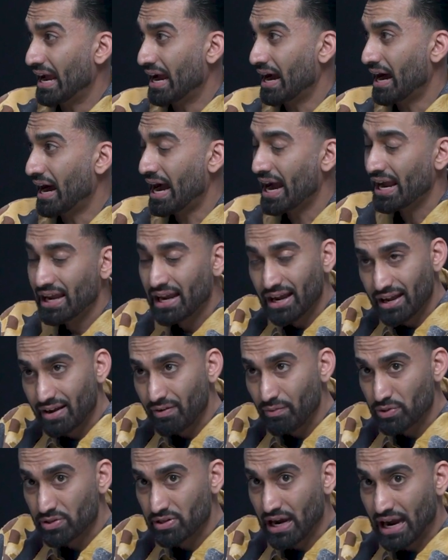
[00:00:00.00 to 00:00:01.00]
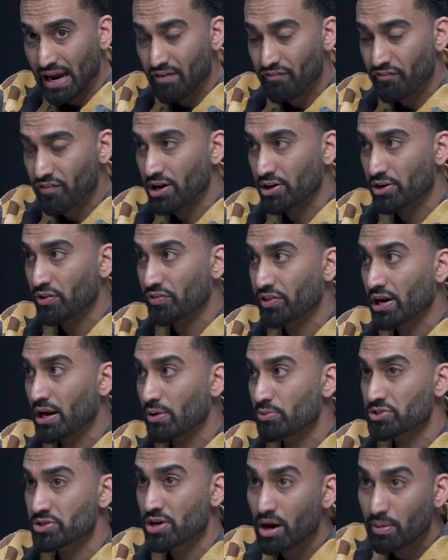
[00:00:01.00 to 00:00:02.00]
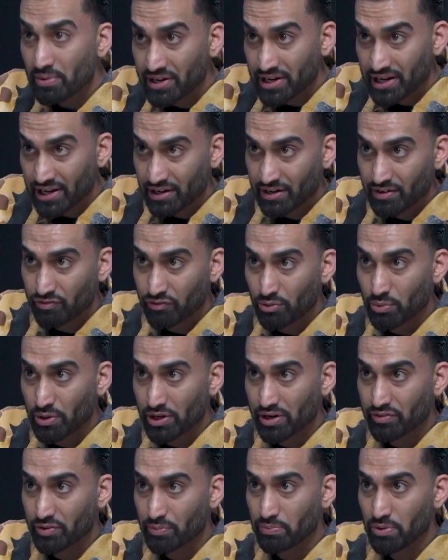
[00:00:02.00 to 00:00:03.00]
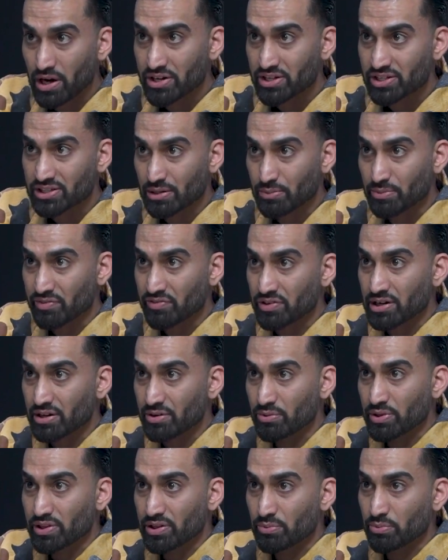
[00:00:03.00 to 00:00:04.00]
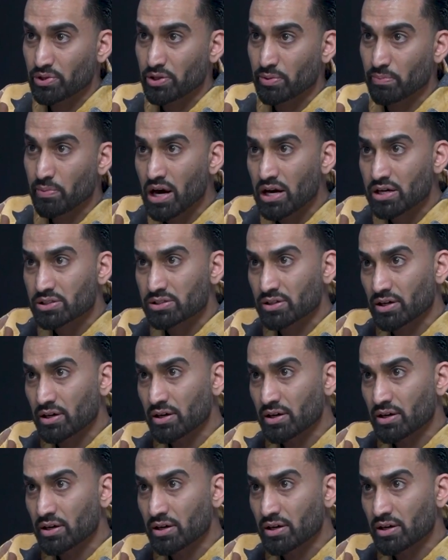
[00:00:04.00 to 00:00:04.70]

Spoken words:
I found out that I was nominated for one of the projects that we've done with a boxer.